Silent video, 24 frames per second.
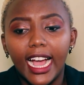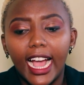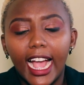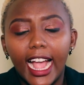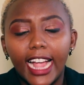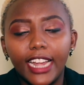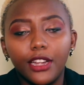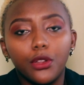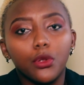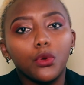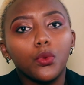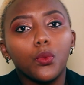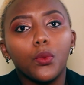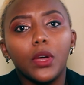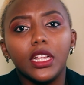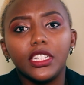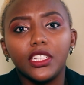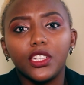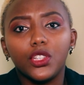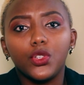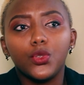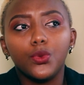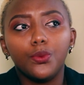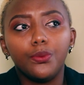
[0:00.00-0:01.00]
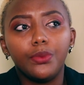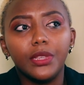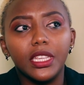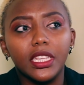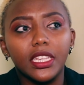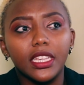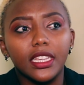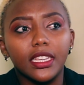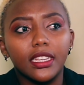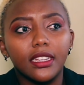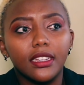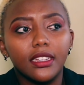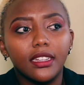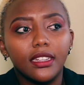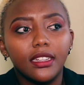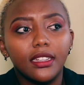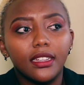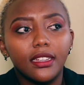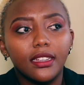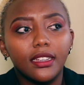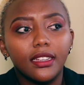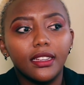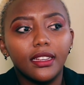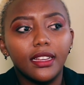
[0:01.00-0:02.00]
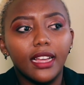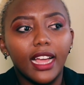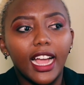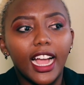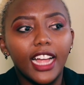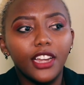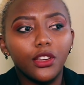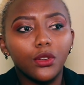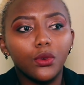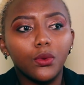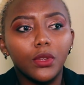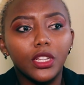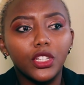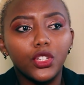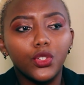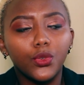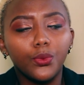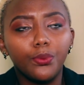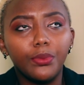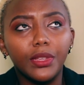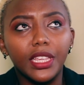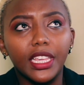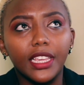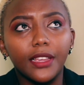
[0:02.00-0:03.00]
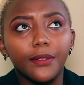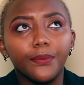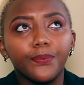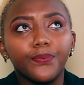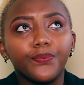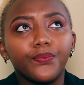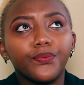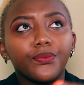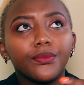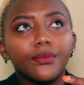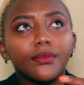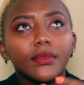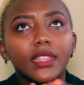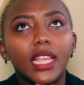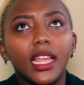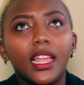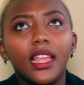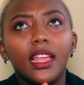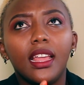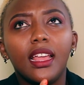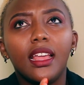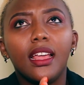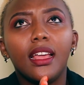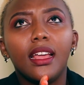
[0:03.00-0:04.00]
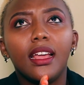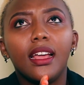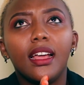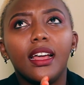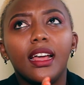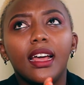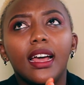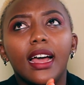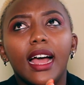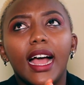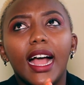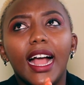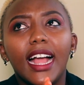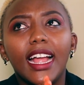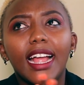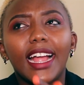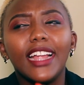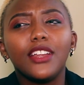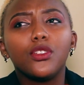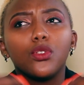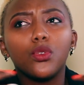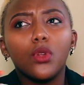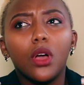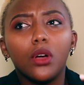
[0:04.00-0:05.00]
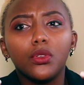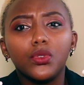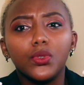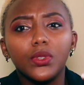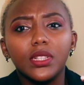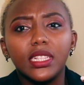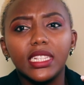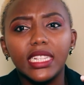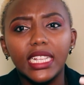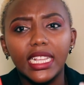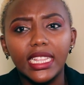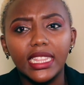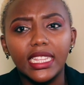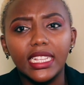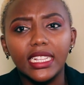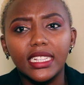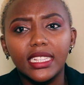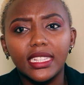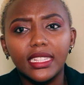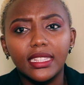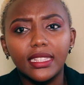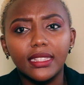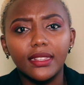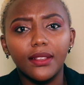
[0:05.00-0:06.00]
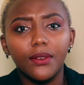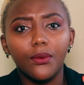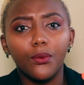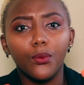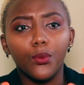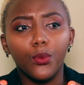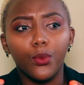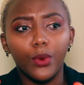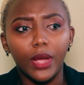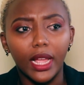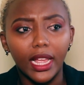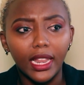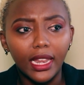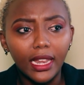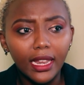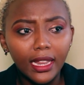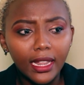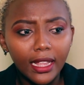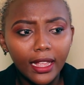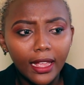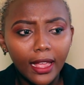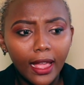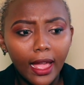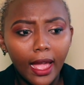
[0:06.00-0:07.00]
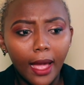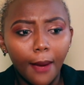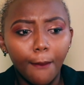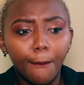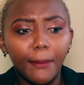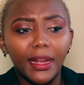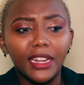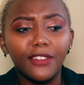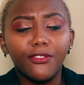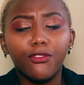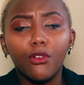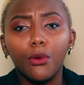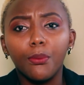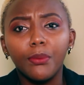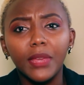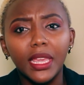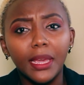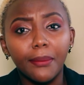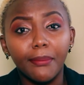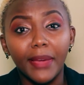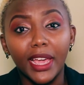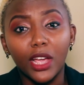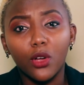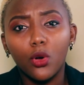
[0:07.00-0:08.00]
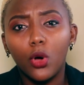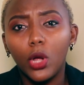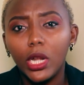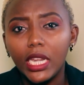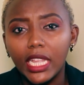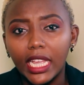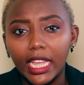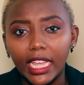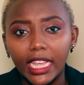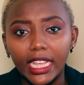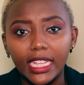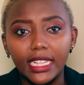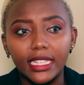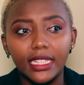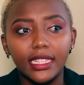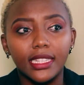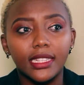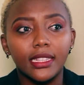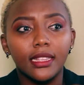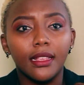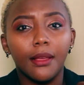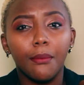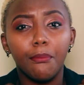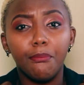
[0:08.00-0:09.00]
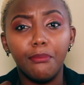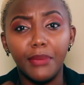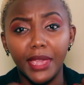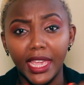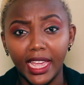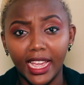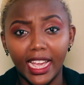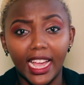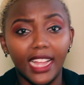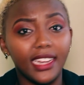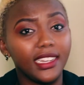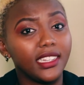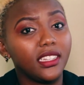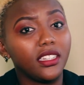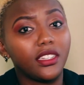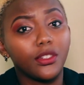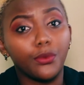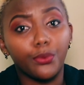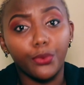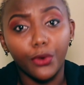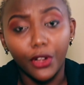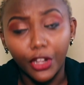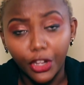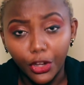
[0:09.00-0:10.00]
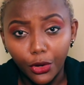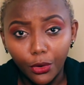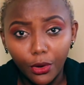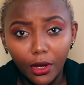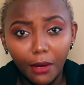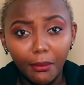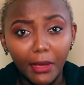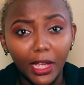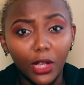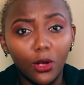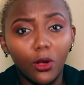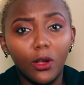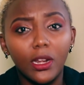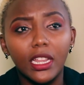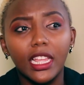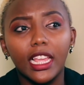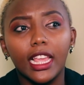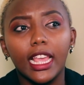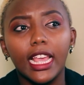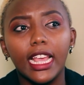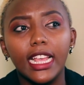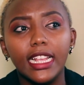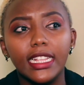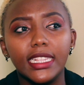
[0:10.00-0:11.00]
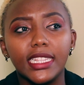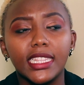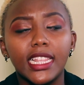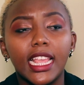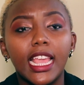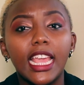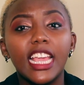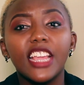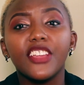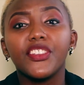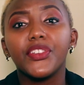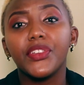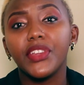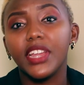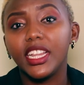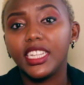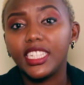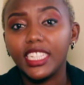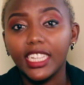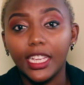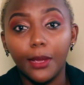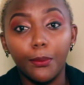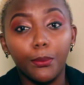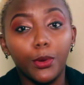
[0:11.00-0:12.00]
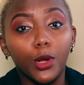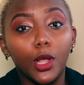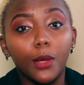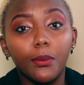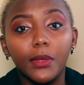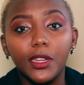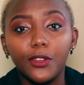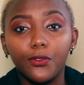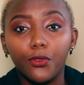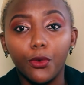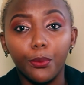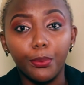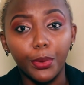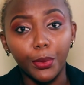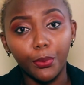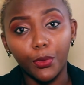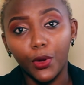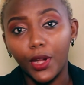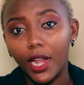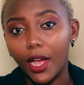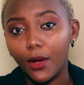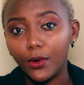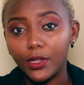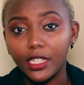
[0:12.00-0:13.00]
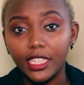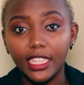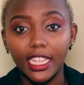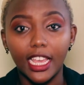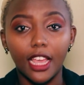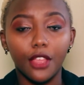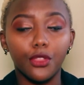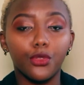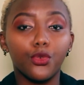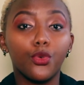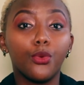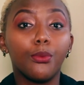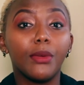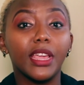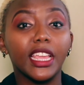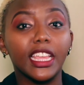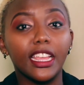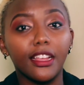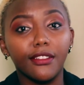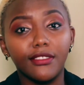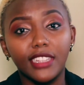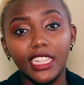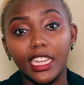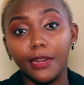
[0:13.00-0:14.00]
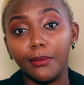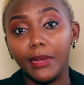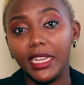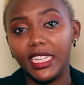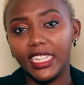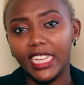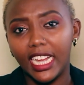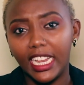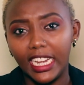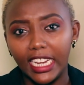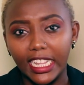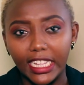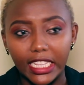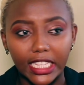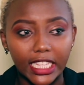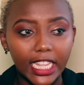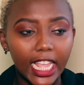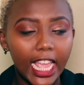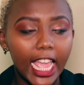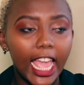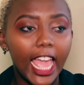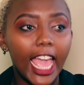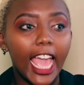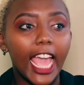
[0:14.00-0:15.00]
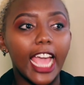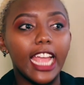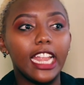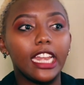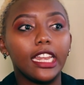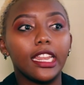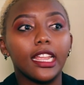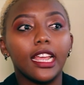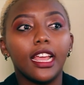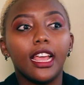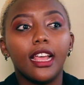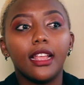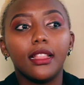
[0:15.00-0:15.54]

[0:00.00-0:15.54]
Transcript: i don't want to be i don't want to be I, I don't know how to say this well but for me my calling is being an entrepreneur my calling is creating employment for people out there through my gifts and my talents and